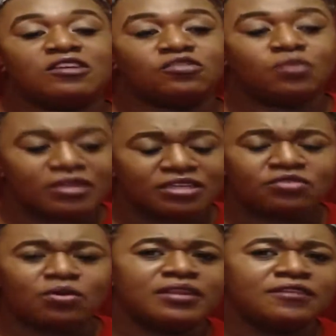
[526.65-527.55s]

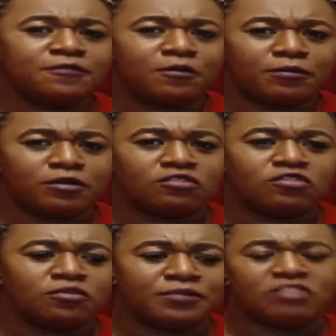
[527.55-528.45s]
2020 for
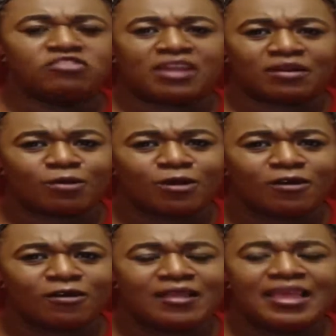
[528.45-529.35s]
Booktube in general